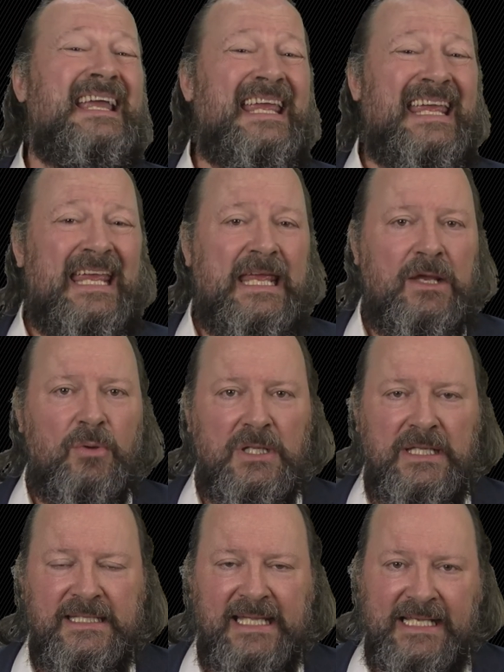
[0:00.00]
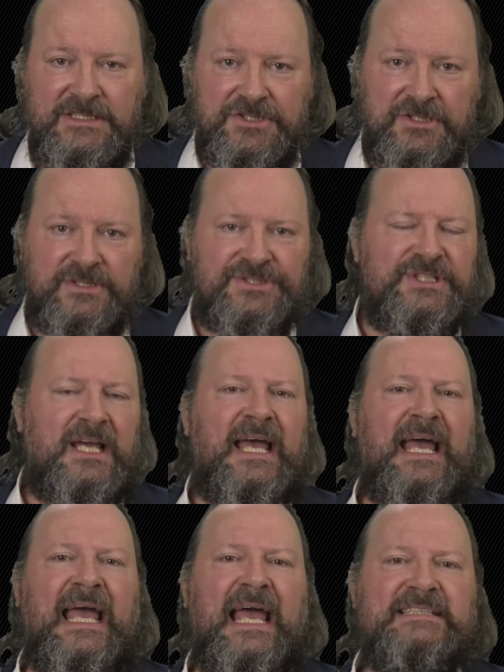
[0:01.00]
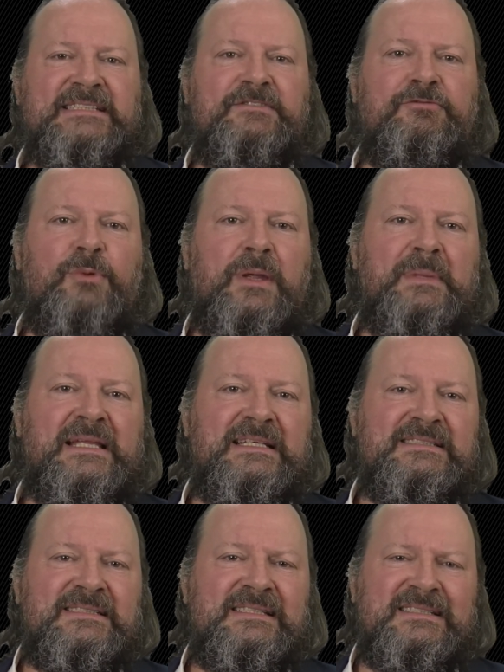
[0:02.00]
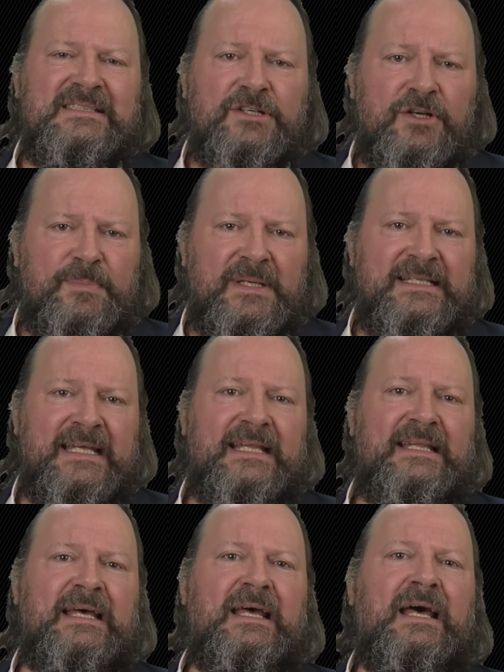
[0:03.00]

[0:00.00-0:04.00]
equally dangerous as if we misinterpreted